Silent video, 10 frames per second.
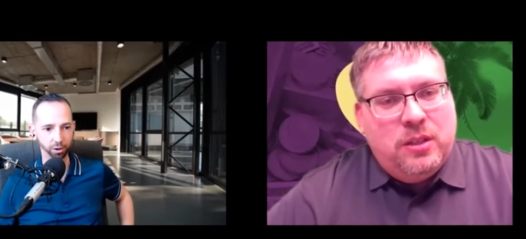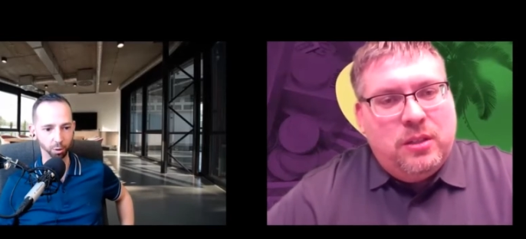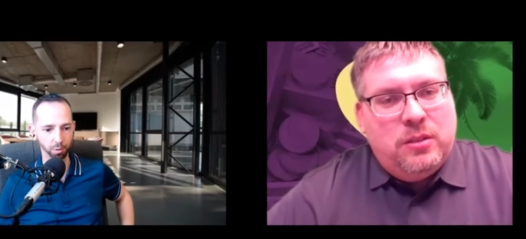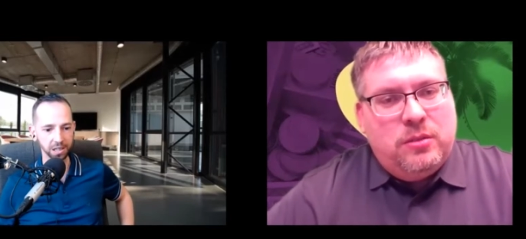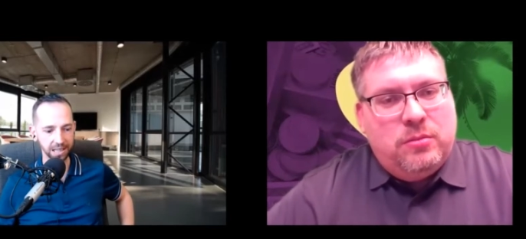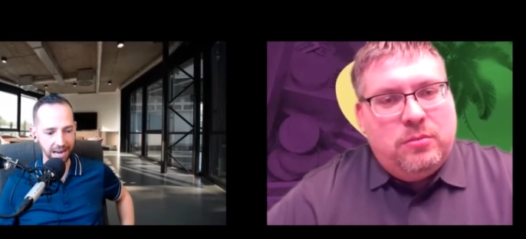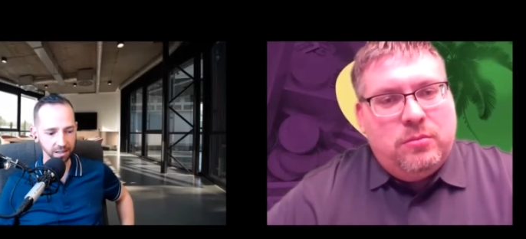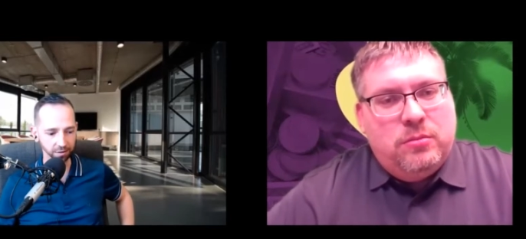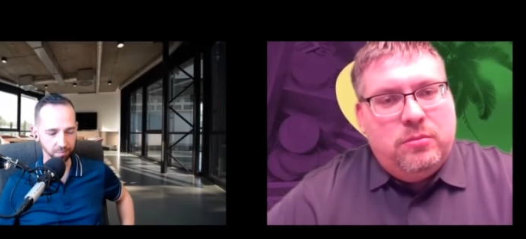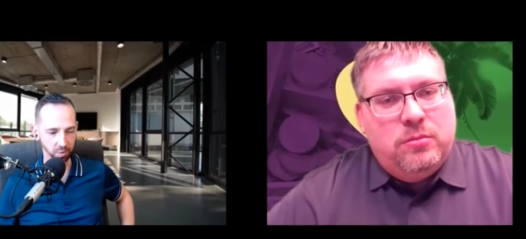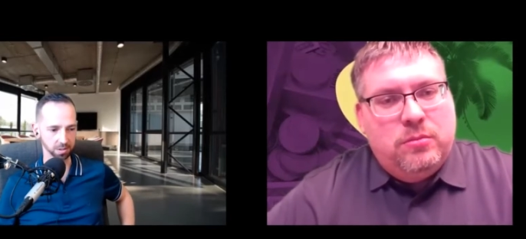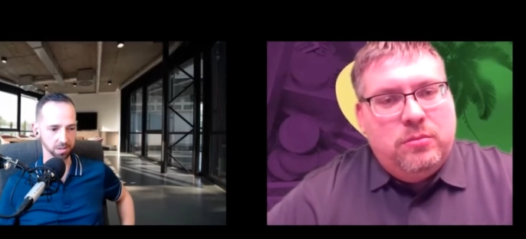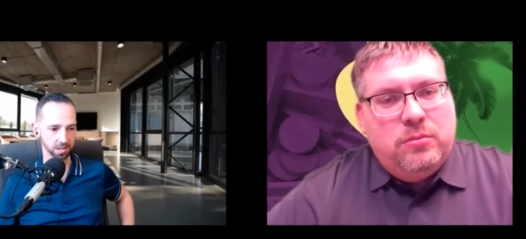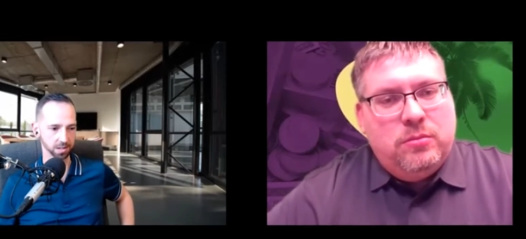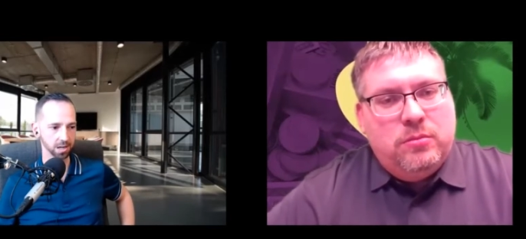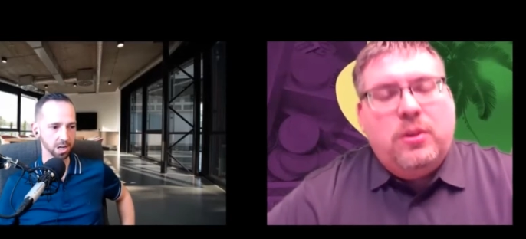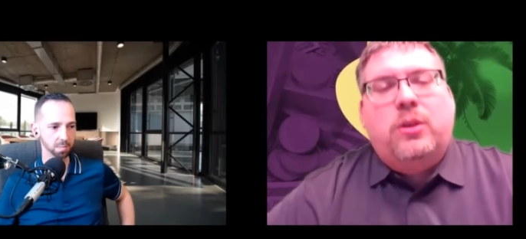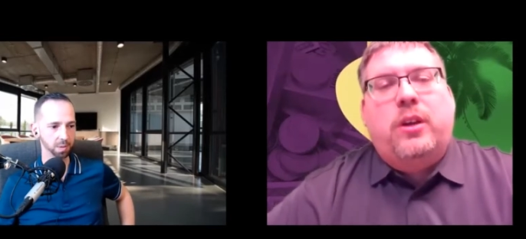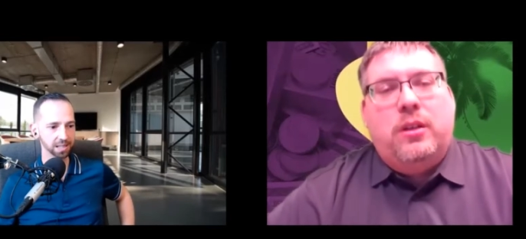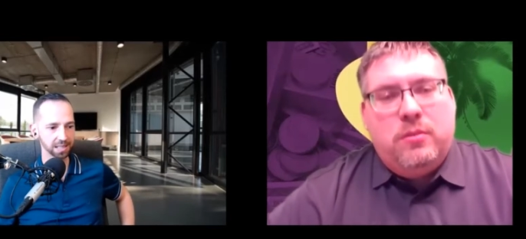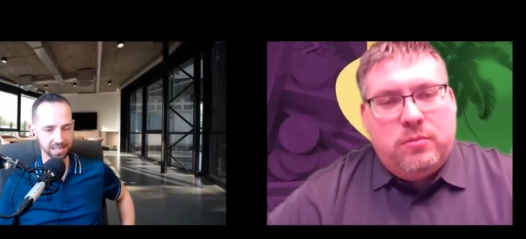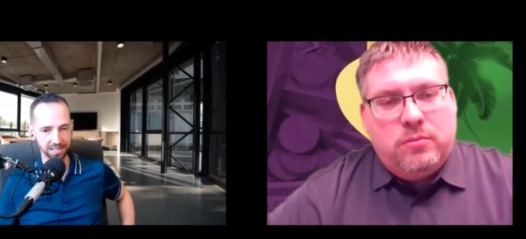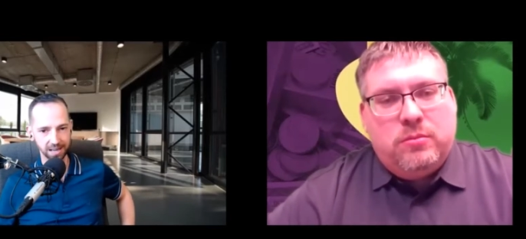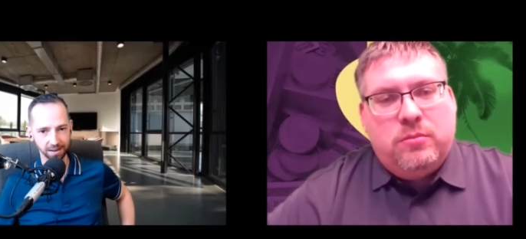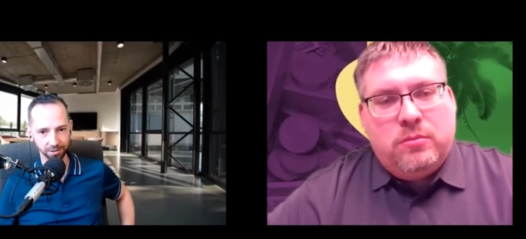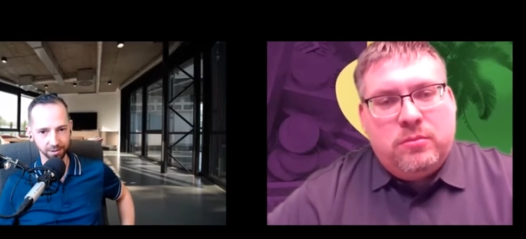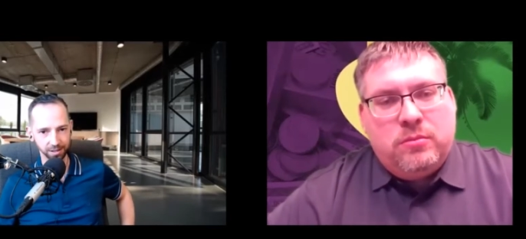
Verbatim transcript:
Speaker 1: creative person, but in this endeavor,